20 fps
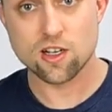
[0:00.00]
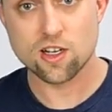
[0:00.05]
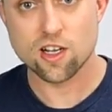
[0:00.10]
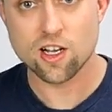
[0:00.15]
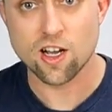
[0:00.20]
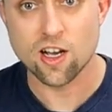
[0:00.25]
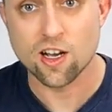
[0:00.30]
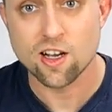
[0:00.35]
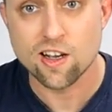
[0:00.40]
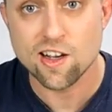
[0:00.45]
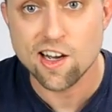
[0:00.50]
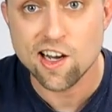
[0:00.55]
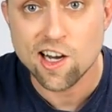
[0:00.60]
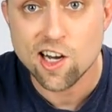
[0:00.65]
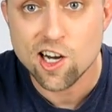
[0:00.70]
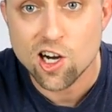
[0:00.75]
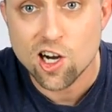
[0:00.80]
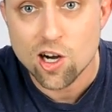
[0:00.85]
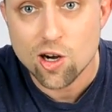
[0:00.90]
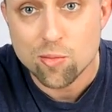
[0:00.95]
Yeah.
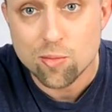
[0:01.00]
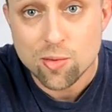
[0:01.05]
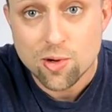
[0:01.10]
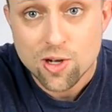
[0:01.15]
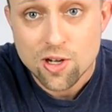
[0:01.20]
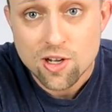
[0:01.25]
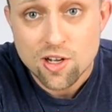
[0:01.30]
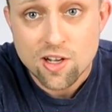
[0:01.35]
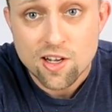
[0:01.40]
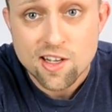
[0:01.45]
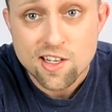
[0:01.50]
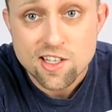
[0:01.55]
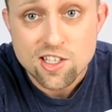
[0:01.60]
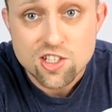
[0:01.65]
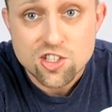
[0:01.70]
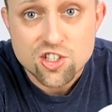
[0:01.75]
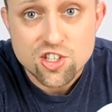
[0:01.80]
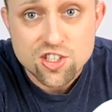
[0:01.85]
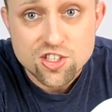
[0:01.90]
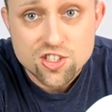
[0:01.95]
Um,
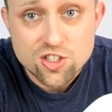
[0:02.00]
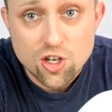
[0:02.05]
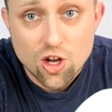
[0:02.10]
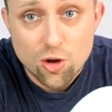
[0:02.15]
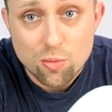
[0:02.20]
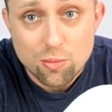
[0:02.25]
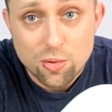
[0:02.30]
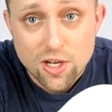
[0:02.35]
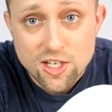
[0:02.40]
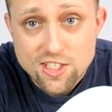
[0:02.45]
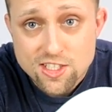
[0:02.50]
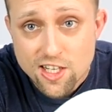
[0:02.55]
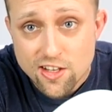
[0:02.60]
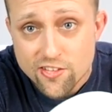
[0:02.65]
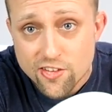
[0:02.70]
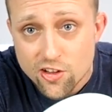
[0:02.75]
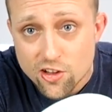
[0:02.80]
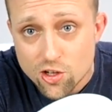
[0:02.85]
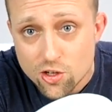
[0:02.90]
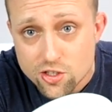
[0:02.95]
just based on
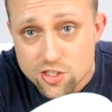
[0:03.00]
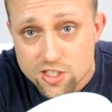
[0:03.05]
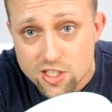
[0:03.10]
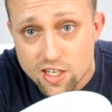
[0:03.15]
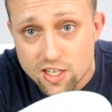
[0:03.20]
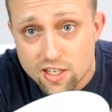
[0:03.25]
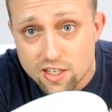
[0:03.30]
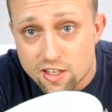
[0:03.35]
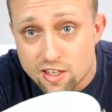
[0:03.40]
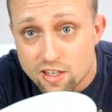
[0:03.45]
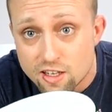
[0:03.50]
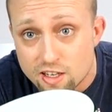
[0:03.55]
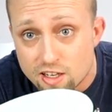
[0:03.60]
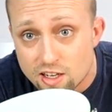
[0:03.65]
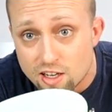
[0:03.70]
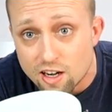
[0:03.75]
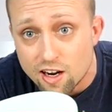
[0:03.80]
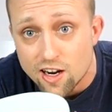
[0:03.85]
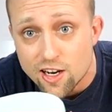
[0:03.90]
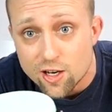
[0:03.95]
the looks on it,
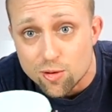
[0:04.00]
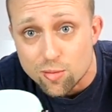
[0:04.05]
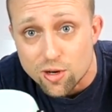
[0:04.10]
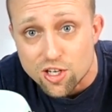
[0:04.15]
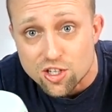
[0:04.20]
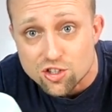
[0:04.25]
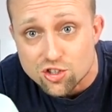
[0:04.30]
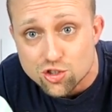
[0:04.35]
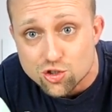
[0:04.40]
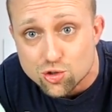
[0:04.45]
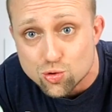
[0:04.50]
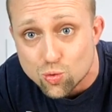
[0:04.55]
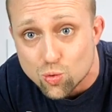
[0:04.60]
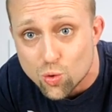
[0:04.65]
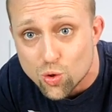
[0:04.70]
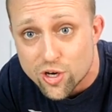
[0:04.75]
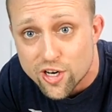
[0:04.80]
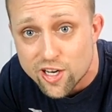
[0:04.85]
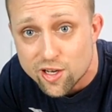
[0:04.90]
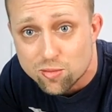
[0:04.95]
I am
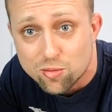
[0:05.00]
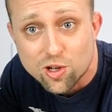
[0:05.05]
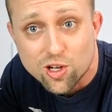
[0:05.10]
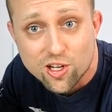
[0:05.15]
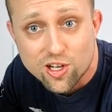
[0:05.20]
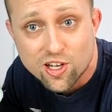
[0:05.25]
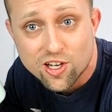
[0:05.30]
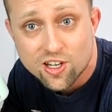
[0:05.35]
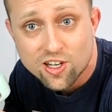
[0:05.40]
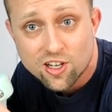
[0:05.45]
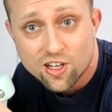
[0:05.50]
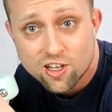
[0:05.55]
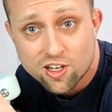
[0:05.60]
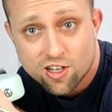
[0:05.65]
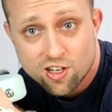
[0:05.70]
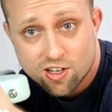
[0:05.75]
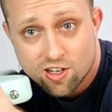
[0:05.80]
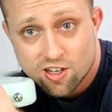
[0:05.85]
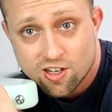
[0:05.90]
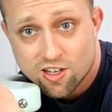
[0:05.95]
extremely
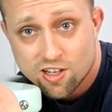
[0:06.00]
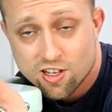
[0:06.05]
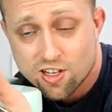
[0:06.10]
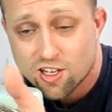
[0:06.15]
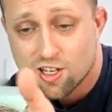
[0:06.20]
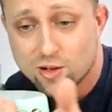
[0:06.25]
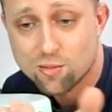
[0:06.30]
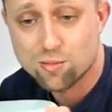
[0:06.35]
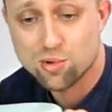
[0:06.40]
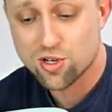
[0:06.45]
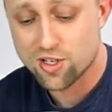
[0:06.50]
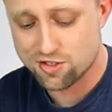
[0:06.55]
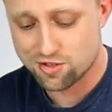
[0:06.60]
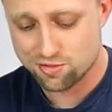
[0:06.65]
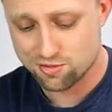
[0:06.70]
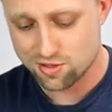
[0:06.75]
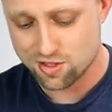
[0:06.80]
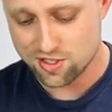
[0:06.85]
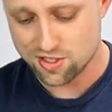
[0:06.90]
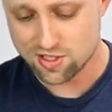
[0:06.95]

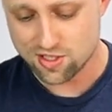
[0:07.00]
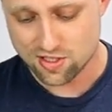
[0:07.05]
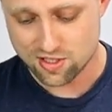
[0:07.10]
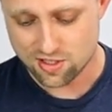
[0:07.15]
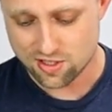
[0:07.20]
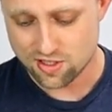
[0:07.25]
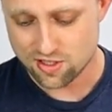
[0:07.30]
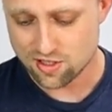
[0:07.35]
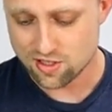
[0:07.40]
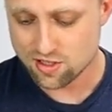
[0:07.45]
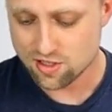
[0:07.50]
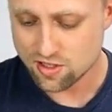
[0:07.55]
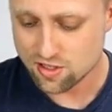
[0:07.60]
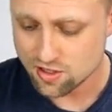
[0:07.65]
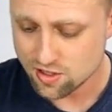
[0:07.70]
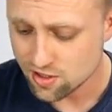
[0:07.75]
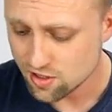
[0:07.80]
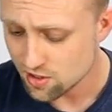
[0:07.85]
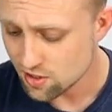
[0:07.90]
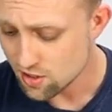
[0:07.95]
impressed with this.
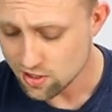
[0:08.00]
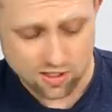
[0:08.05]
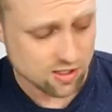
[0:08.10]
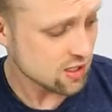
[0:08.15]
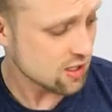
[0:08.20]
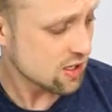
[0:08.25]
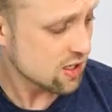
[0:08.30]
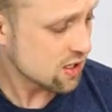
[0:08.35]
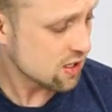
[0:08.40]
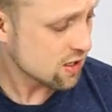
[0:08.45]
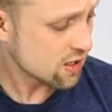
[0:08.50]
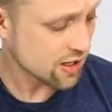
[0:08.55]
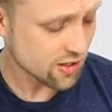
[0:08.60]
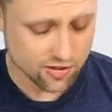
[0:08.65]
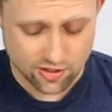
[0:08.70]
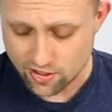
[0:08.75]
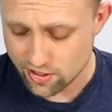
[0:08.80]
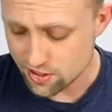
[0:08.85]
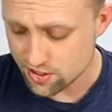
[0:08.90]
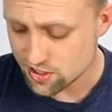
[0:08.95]
Okay,
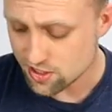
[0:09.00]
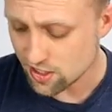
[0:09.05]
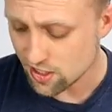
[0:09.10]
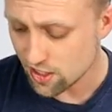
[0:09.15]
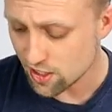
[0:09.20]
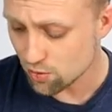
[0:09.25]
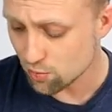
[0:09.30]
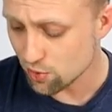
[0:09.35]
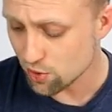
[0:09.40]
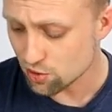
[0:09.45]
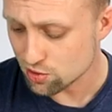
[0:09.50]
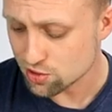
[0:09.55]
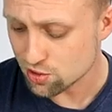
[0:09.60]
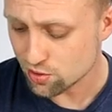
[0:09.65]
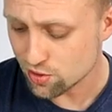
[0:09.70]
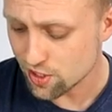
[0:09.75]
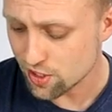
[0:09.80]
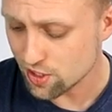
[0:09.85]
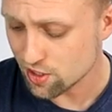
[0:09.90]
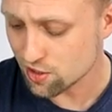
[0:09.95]
then inside we
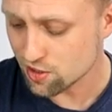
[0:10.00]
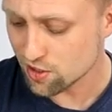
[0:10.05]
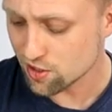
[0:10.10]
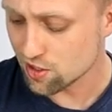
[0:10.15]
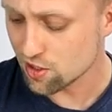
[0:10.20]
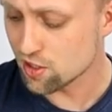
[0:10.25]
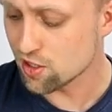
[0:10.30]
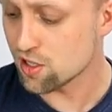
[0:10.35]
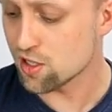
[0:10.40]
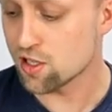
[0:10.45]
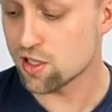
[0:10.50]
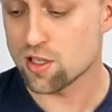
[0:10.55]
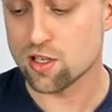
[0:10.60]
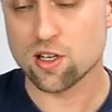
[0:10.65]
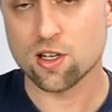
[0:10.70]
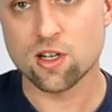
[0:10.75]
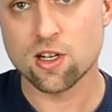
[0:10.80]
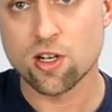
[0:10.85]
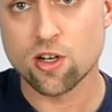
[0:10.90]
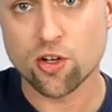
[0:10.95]
also get a little
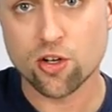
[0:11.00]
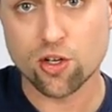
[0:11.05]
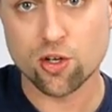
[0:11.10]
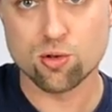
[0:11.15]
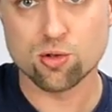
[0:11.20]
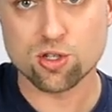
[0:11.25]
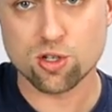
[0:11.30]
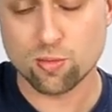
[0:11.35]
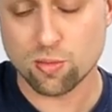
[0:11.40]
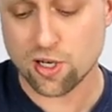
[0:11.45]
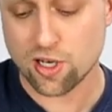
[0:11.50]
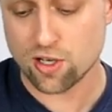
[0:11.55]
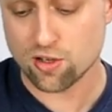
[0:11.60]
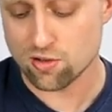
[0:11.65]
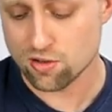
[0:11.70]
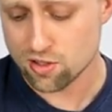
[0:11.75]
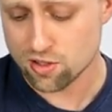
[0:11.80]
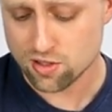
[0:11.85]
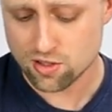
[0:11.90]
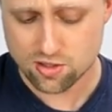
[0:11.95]
user
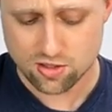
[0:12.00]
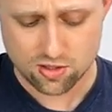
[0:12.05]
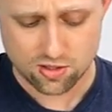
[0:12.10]
manual.